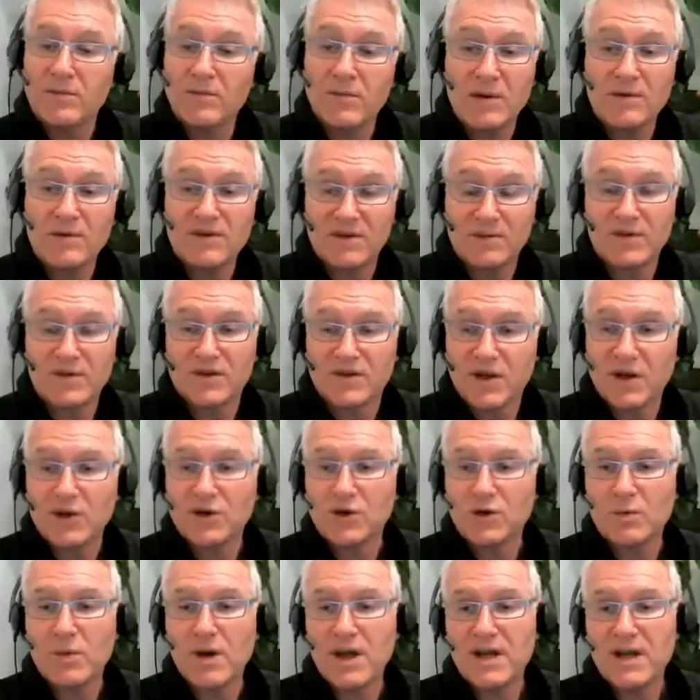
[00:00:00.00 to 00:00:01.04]
maybe some of the
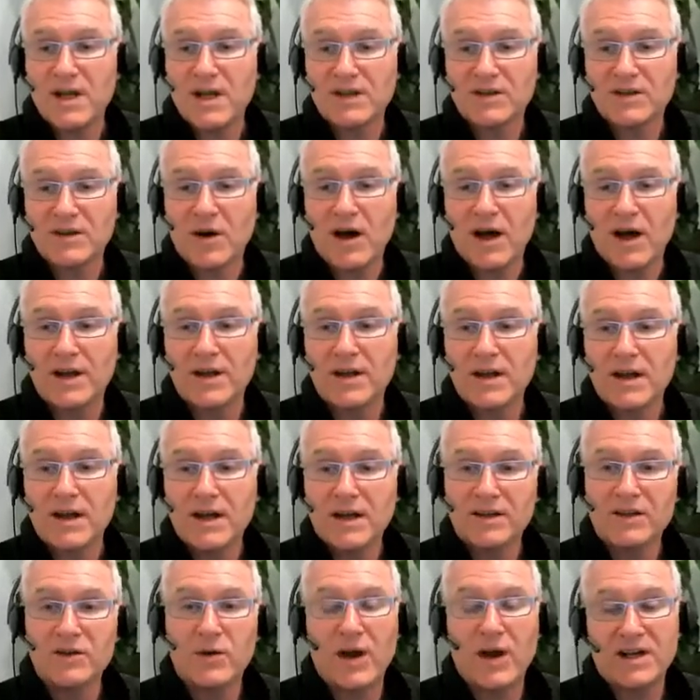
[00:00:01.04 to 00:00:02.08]
social media side
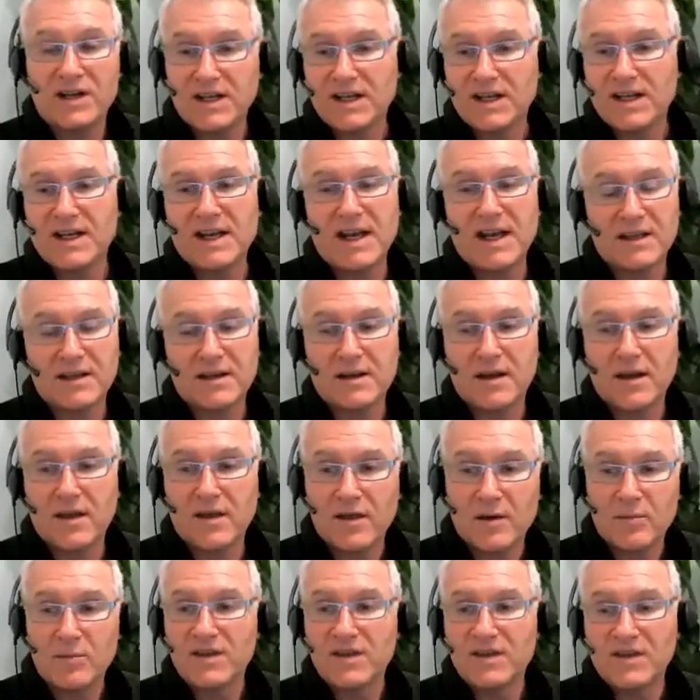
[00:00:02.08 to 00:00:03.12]
to actually connect
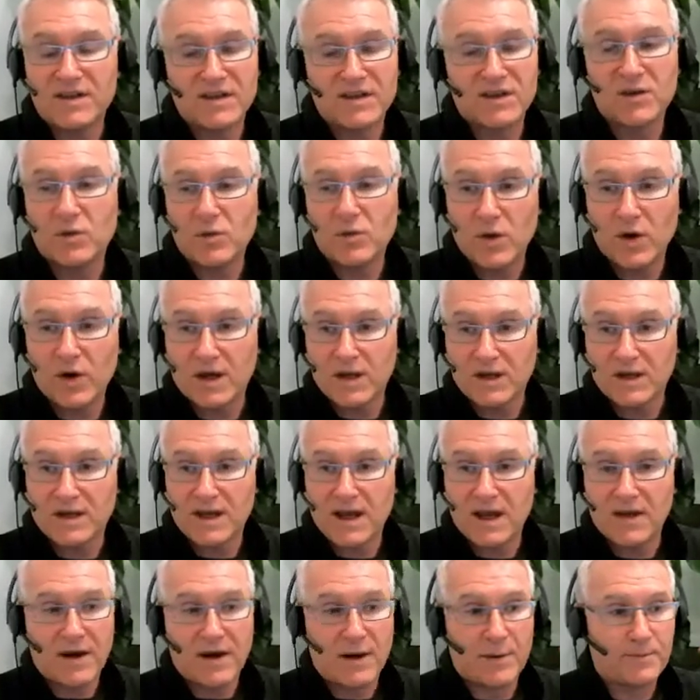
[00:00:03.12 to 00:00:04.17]
the business and the worker
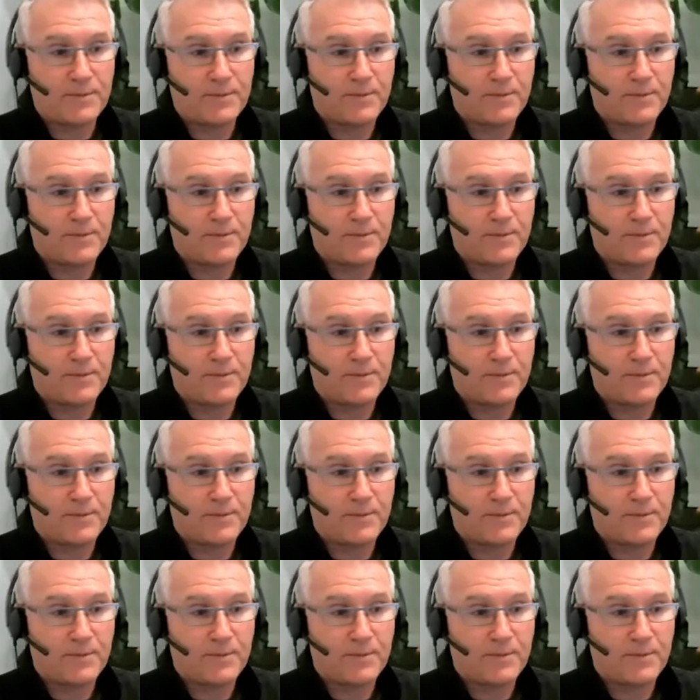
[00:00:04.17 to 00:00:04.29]
together.